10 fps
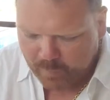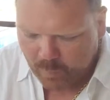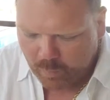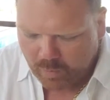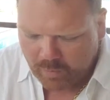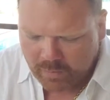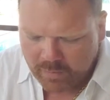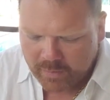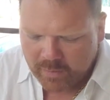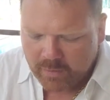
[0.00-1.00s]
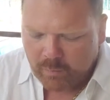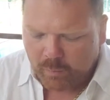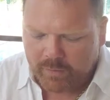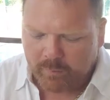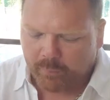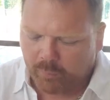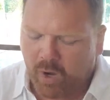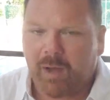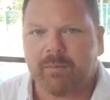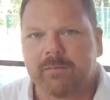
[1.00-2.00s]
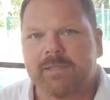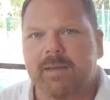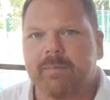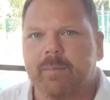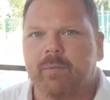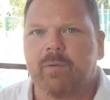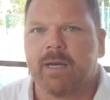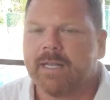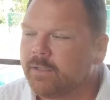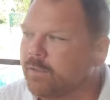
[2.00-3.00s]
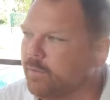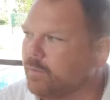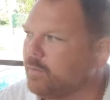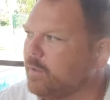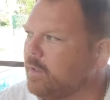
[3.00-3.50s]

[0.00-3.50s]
Well, one of the problems that people run into